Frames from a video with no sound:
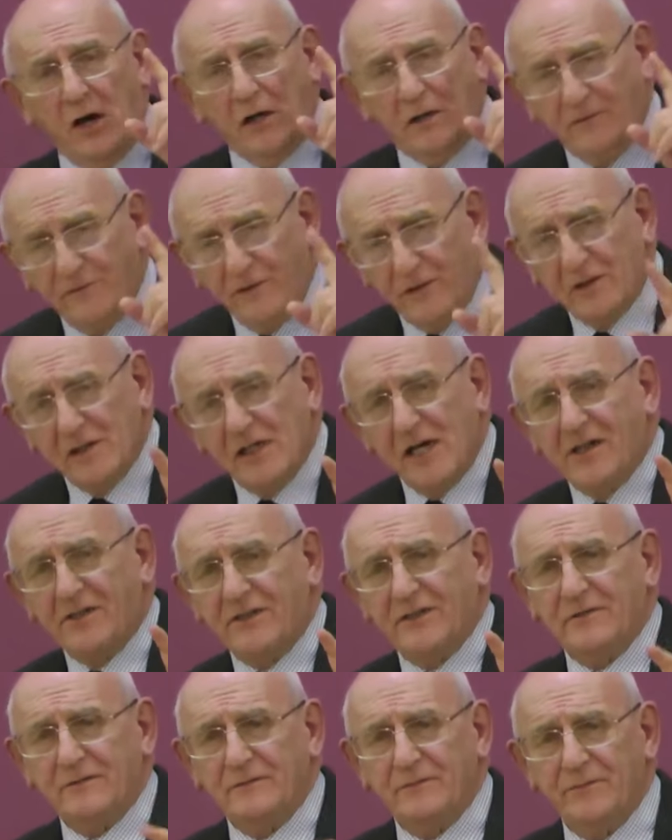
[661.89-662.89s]

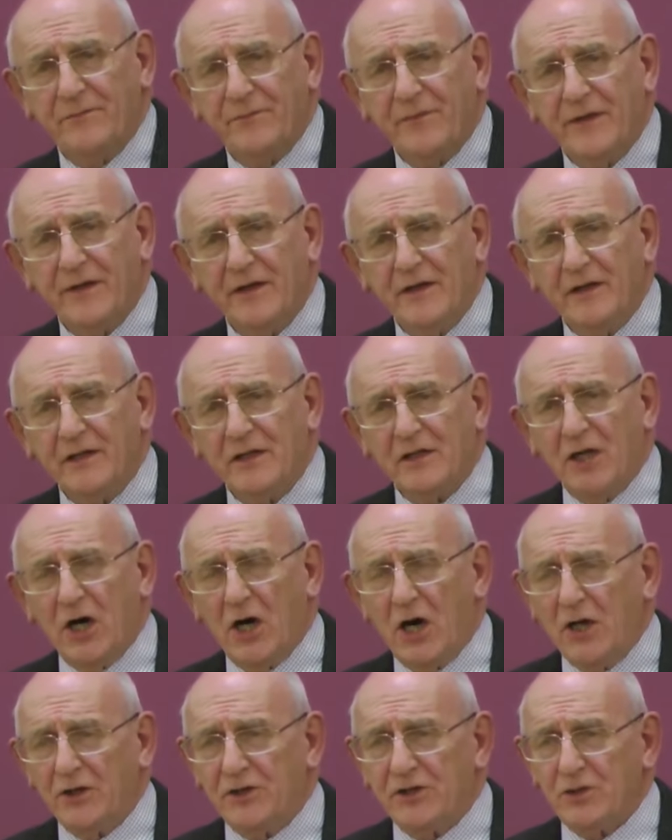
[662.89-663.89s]
forgotten,
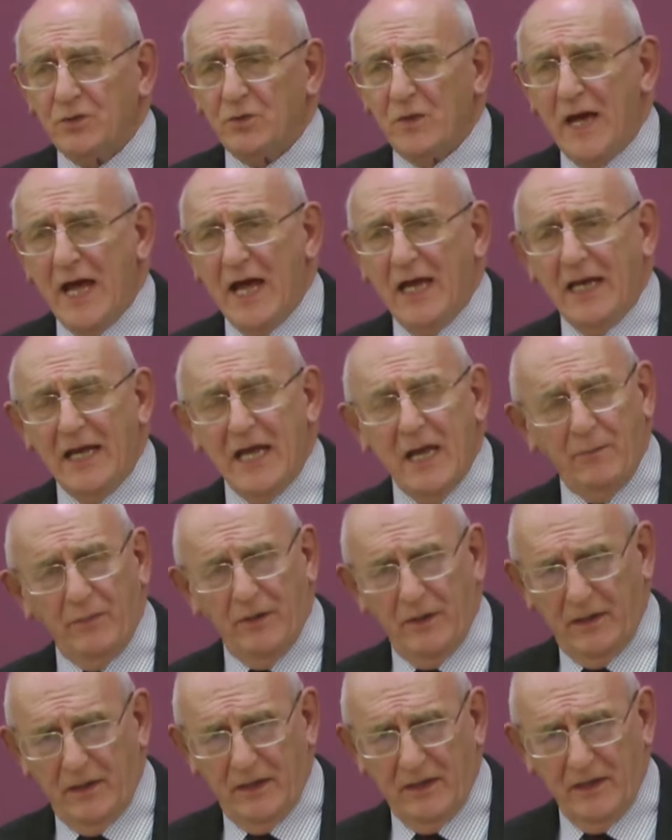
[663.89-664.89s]
God is well
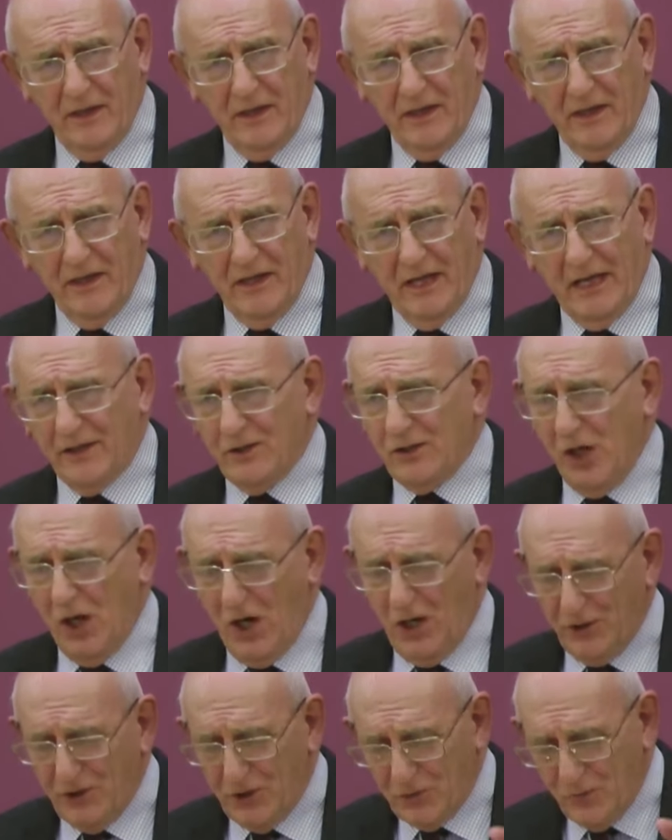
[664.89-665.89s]
able and
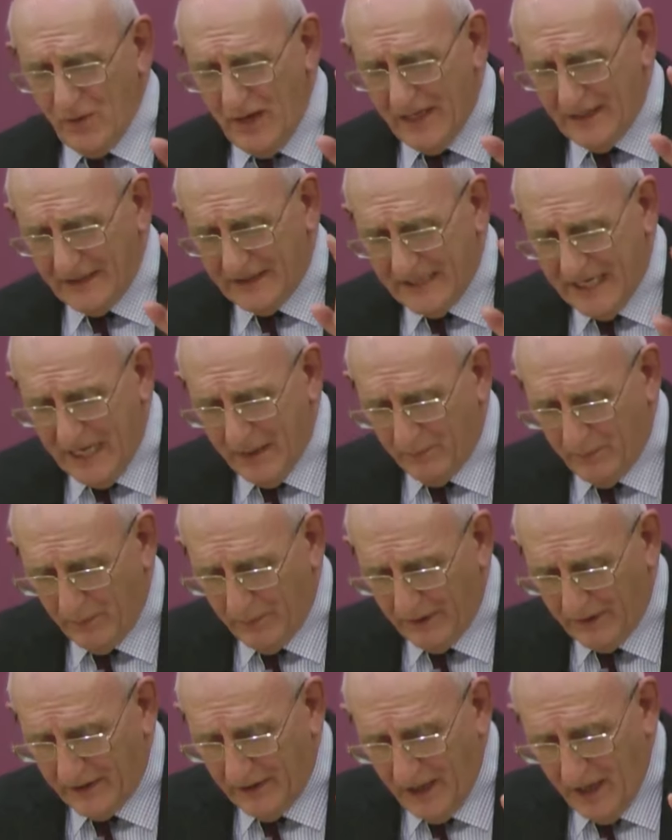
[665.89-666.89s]
God is well
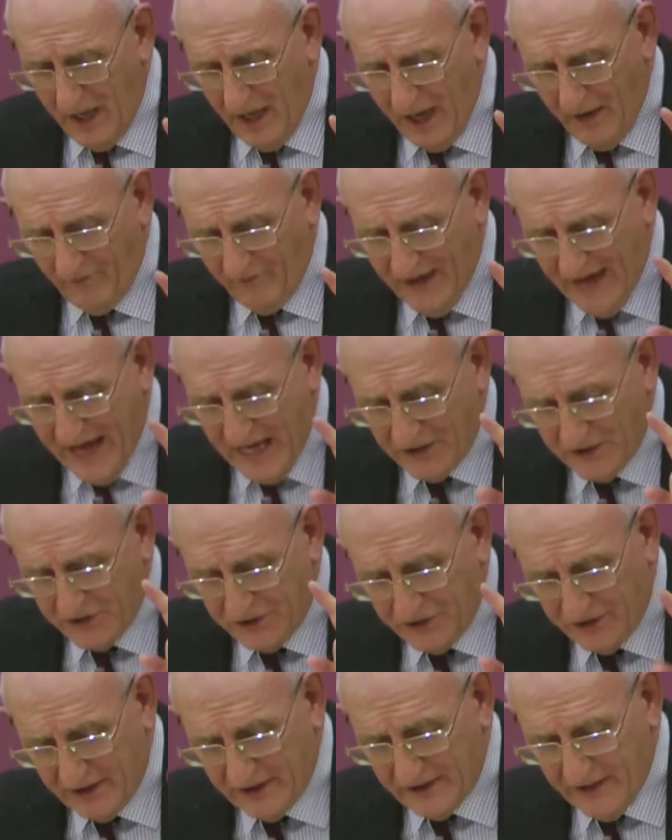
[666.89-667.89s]
capable of
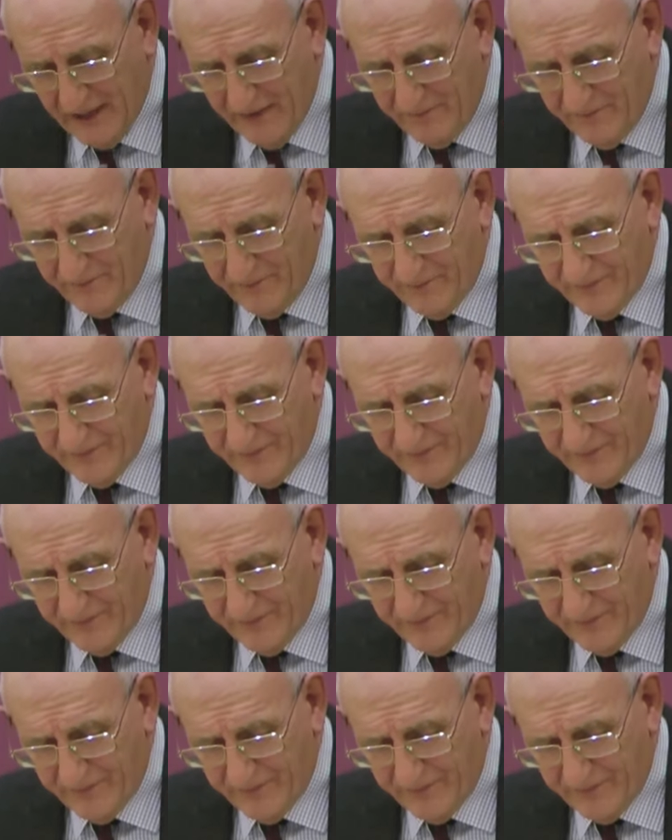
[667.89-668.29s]
answering them.